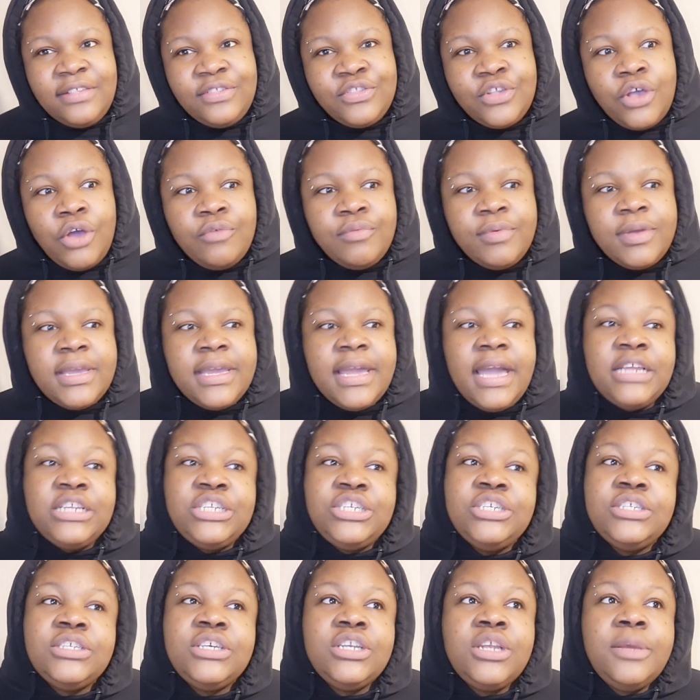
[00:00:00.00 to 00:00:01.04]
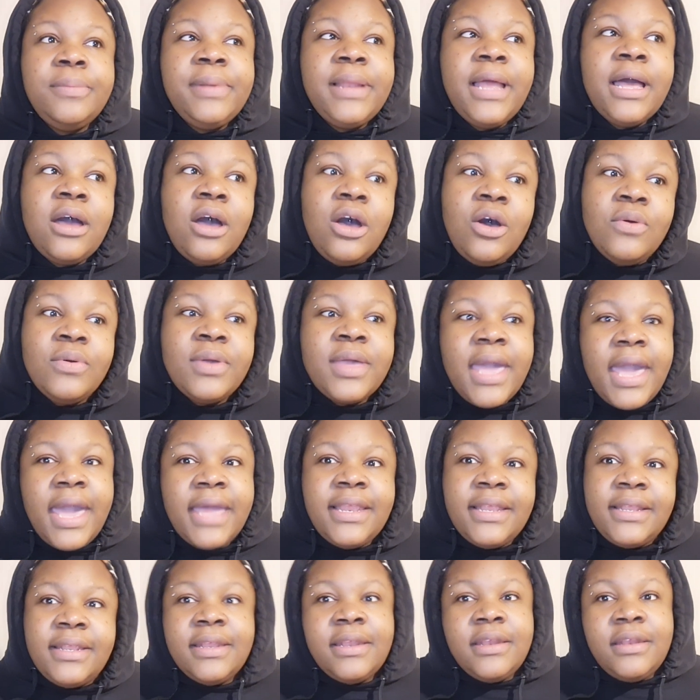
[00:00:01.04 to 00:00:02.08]
sorry and she's going to be like, okay,
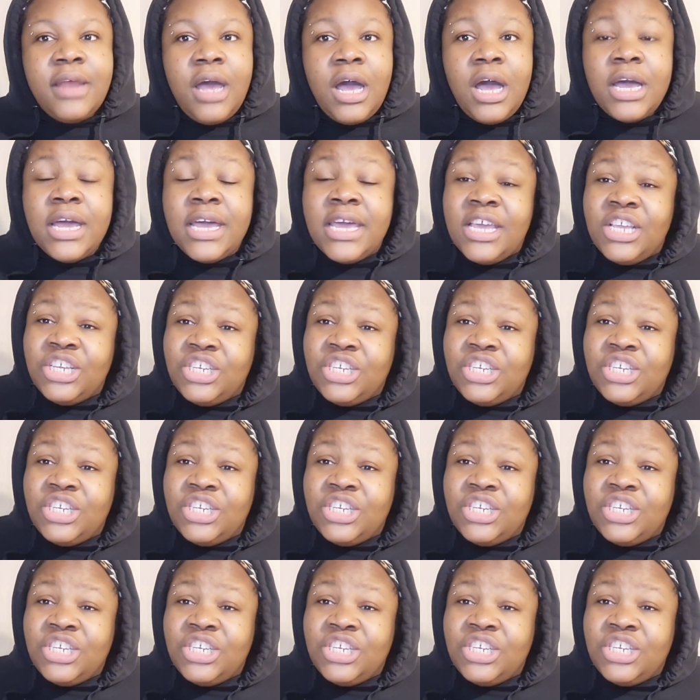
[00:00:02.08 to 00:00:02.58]
da da da.